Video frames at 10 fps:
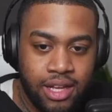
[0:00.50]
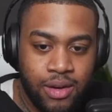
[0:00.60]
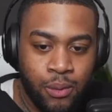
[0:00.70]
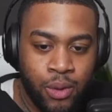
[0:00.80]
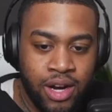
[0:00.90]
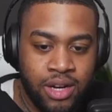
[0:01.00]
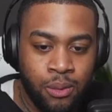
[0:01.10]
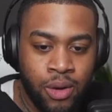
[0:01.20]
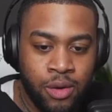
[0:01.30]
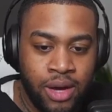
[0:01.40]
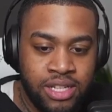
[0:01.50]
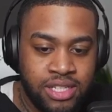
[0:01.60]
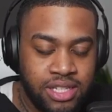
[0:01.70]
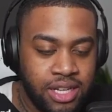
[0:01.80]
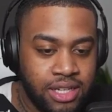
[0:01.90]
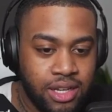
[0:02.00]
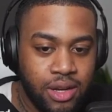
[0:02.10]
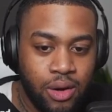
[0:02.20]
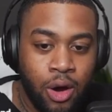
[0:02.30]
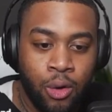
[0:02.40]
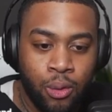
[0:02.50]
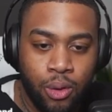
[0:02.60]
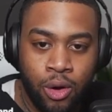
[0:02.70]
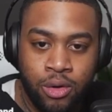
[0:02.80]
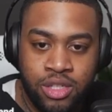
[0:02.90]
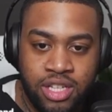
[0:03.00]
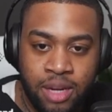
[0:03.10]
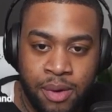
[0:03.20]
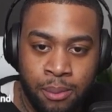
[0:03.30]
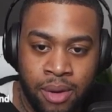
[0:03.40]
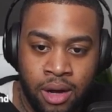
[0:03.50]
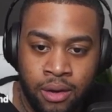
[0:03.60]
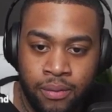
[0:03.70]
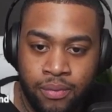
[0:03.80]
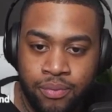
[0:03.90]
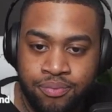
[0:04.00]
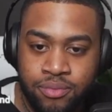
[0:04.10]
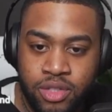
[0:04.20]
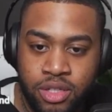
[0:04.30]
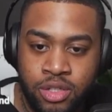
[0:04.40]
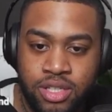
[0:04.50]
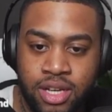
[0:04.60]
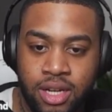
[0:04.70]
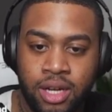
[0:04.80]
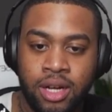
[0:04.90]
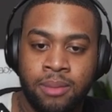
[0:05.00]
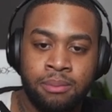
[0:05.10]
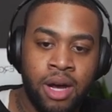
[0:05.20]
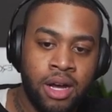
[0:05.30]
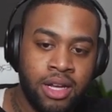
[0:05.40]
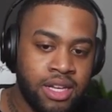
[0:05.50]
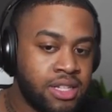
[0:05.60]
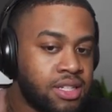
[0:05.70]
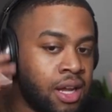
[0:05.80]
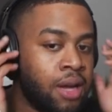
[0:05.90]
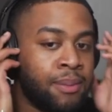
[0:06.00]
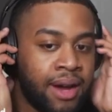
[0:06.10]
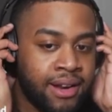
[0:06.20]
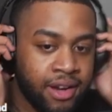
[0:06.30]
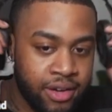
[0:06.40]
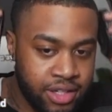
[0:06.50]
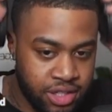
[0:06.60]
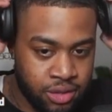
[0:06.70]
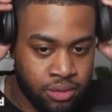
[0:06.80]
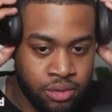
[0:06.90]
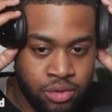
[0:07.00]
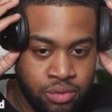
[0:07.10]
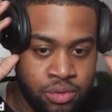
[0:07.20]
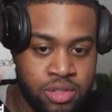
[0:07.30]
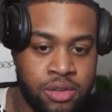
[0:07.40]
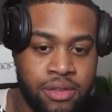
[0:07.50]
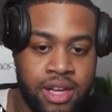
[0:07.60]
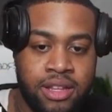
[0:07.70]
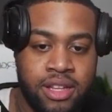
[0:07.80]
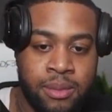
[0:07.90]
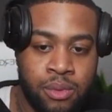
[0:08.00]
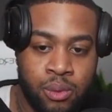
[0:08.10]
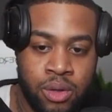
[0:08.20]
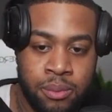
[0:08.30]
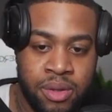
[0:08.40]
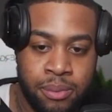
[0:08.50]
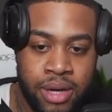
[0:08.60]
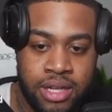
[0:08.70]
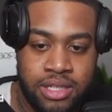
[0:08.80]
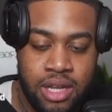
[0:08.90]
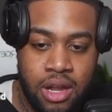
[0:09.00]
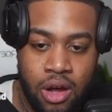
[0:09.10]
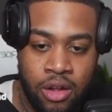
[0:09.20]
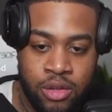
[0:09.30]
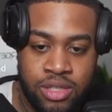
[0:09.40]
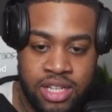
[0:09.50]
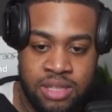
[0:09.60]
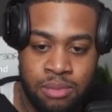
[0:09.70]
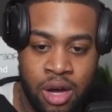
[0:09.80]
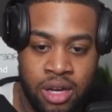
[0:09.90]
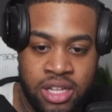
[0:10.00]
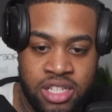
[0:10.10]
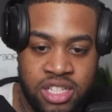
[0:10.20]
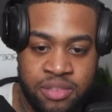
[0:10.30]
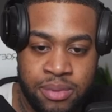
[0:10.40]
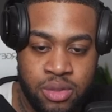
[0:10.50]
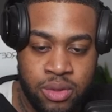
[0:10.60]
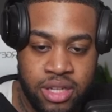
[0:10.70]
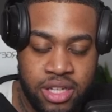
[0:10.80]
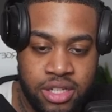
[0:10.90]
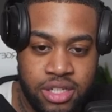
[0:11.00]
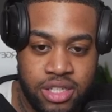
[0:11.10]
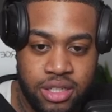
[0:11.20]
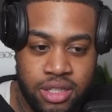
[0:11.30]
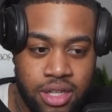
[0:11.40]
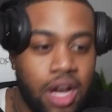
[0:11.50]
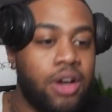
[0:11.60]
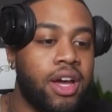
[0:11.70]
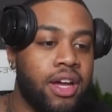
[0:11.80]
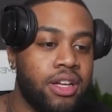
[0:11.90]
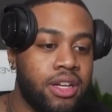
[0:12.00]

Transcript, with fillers: where do I see it? Oh, you said about Hmong. You said Hmong is non-binary, gender neutral, so they, them would be best. Although it says Hmong can shift between he and she. Okay,